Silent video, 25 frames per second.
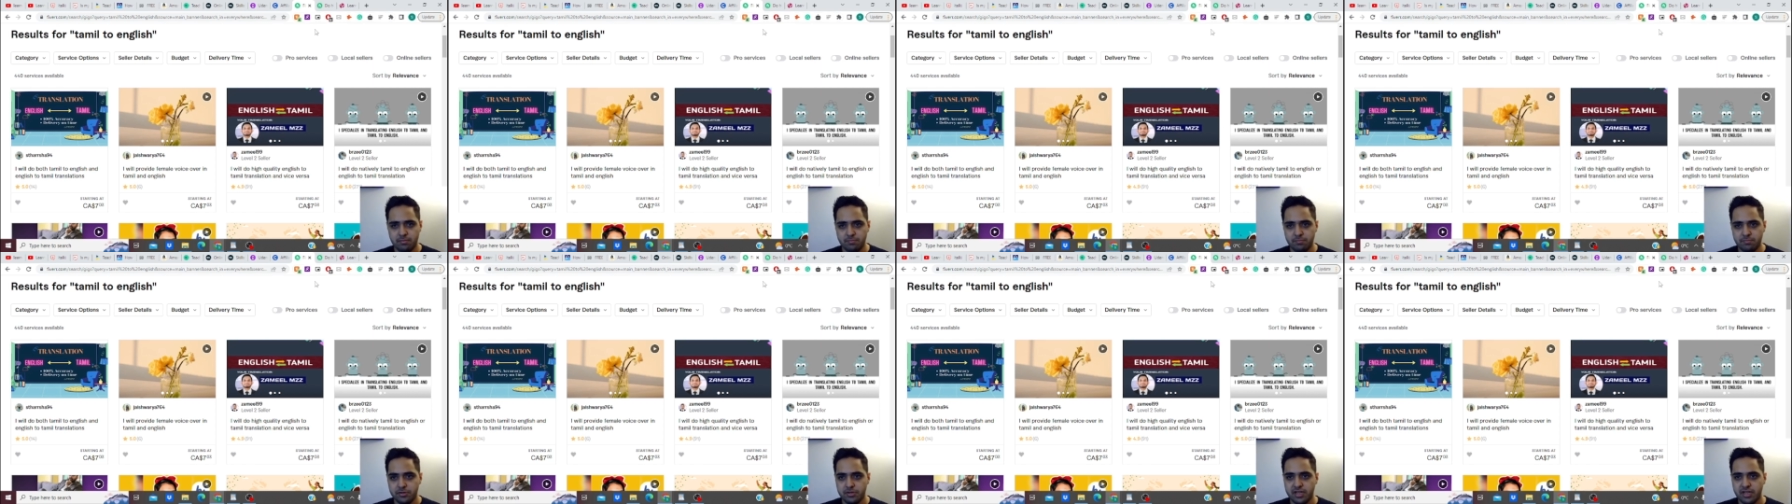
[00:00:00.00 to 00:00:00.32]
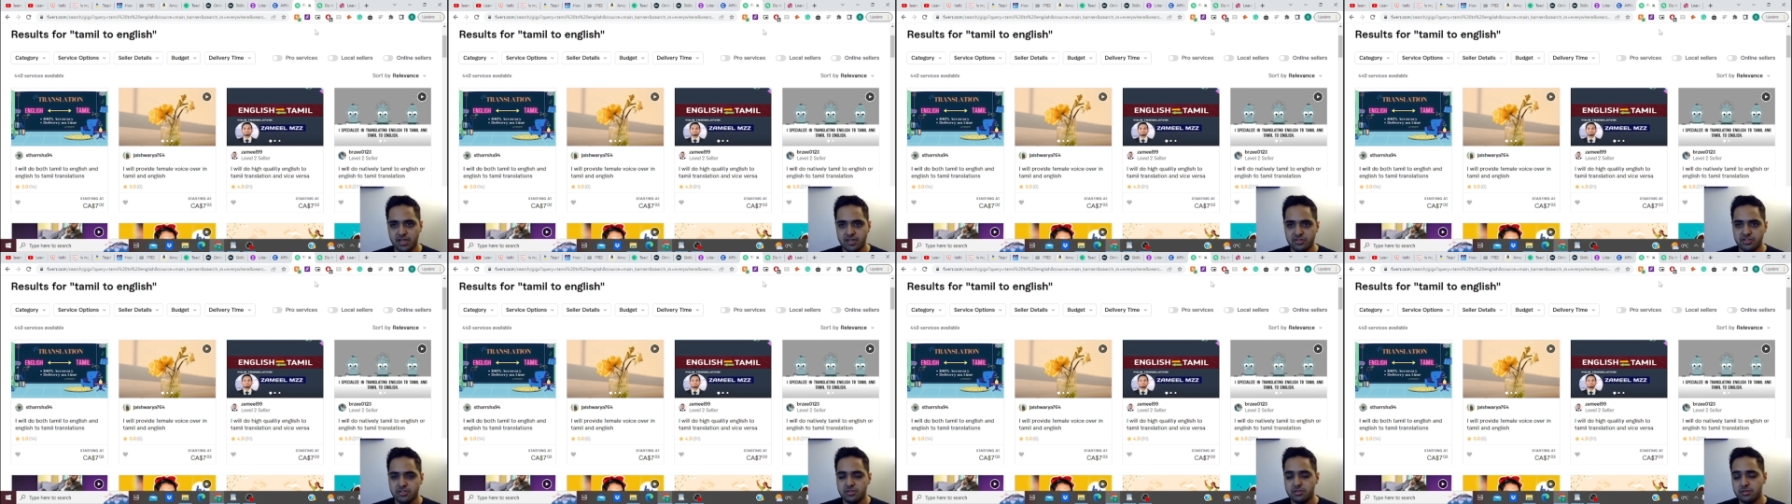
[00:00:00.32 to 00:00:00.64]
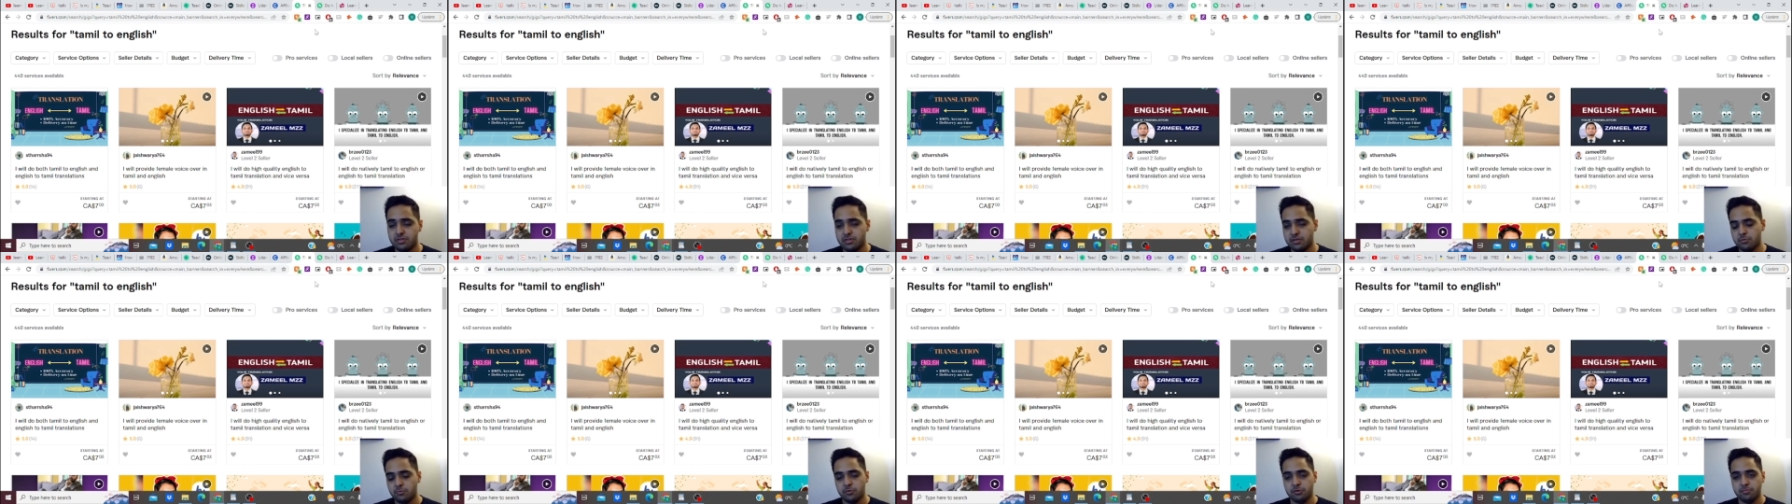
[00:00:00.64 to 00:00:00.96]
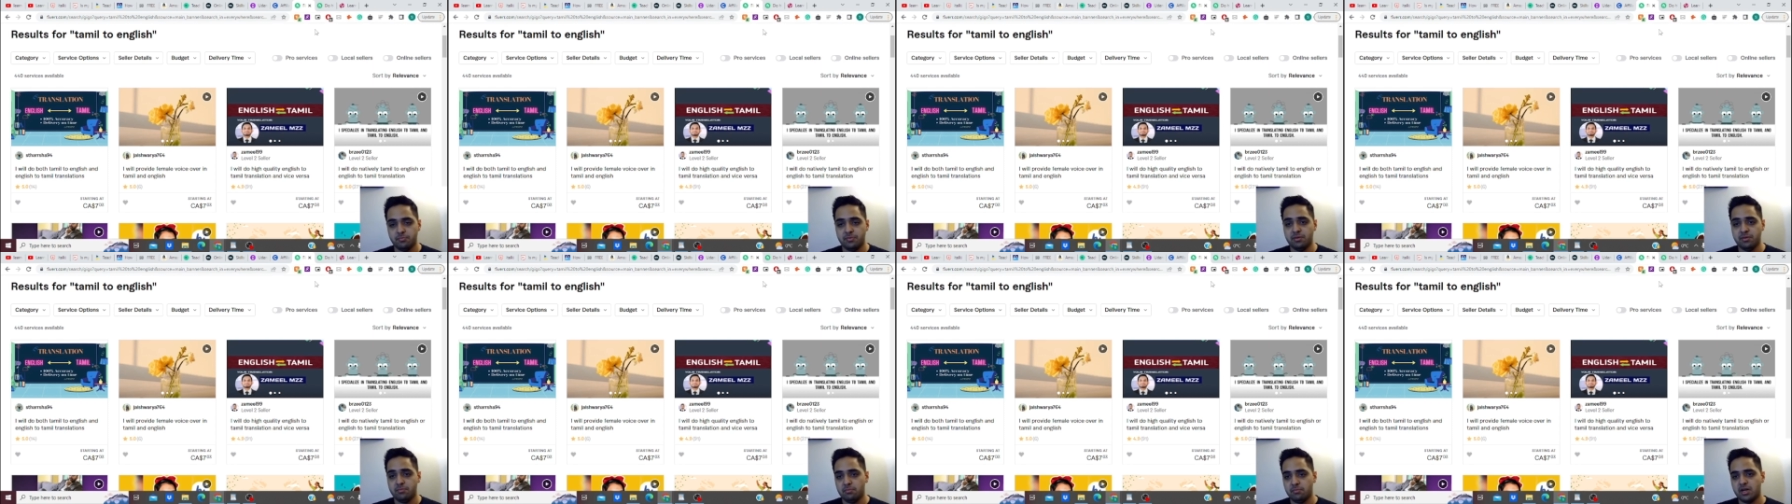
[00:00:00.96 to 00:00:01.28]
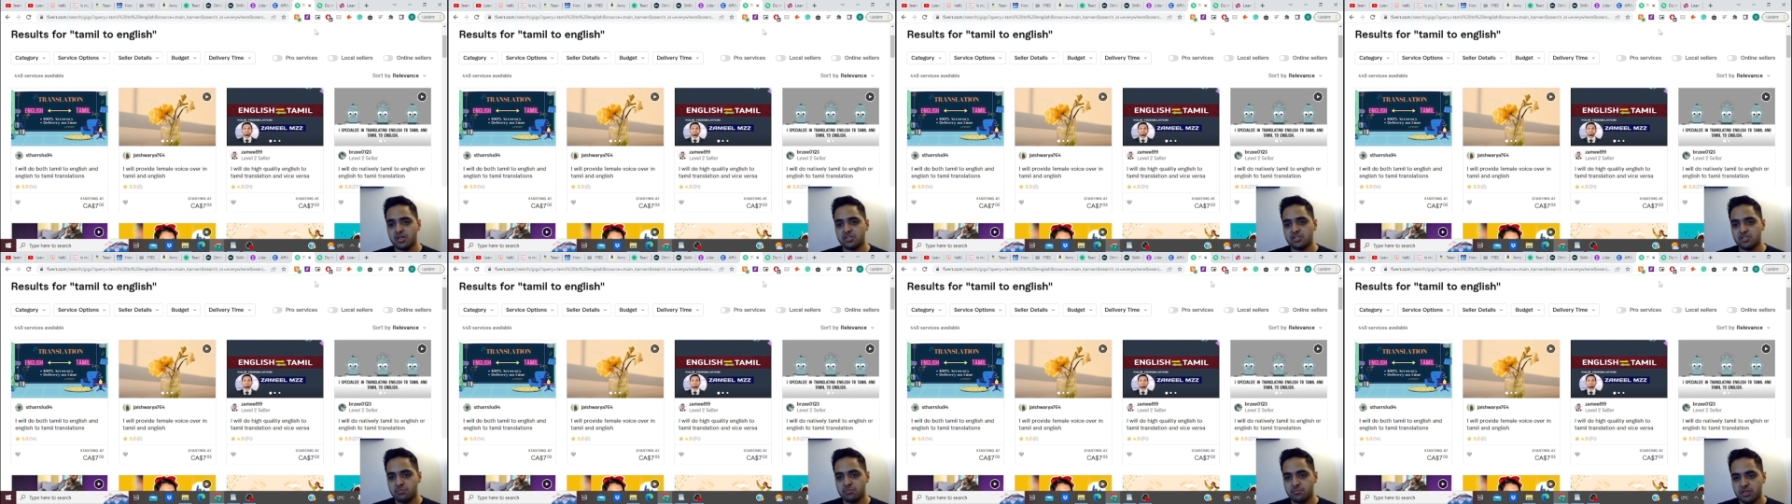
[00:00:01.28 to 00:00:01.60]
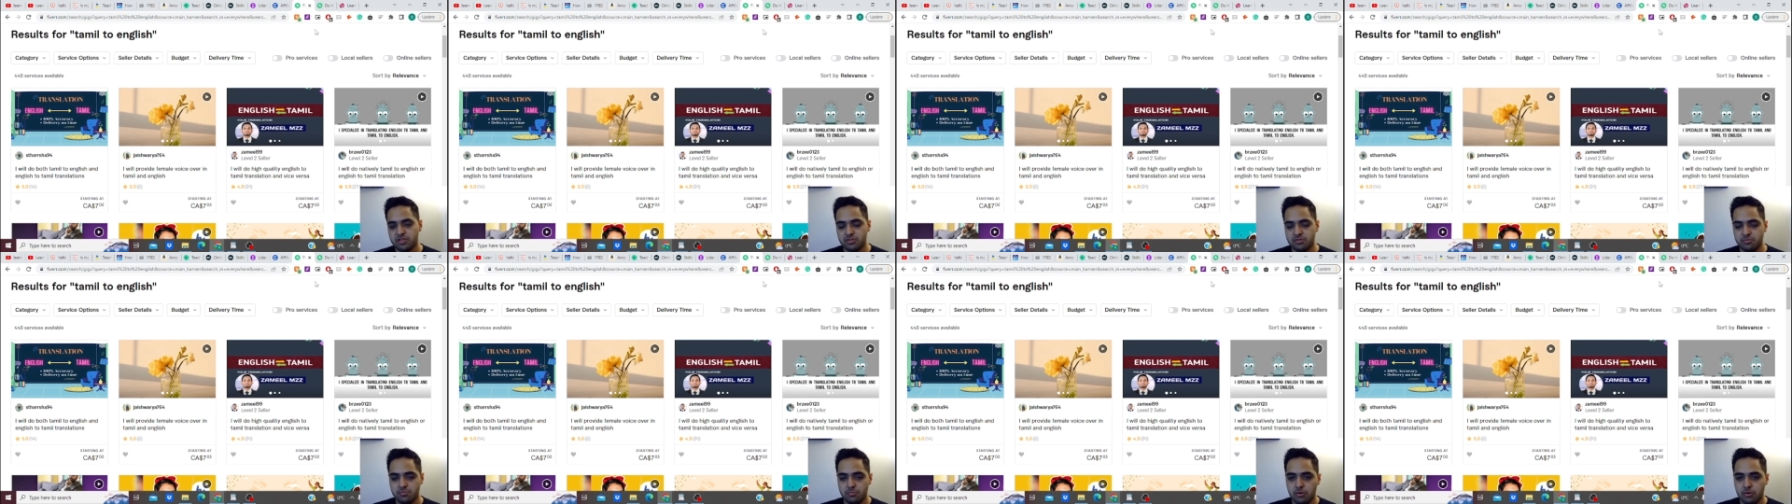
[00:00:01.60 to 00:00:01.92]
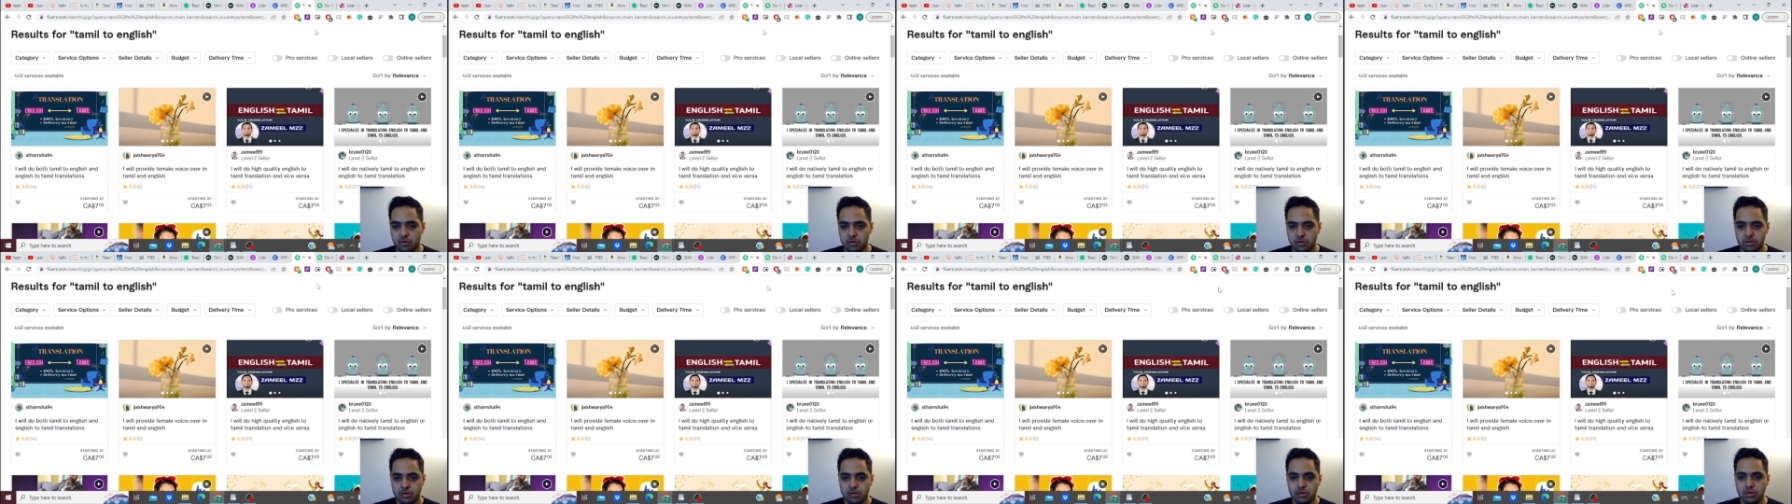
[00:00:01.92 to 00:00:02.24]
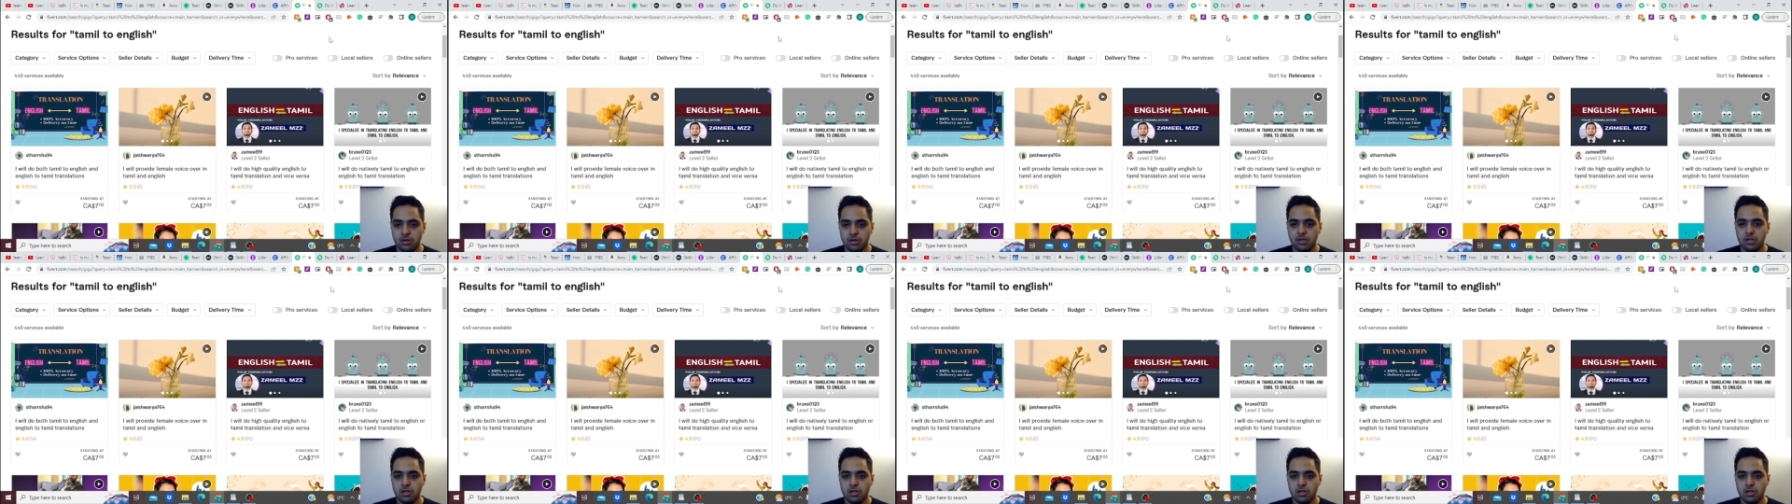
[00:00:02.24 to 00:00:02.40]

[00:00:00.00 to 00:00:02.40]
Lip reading: potential would be much more.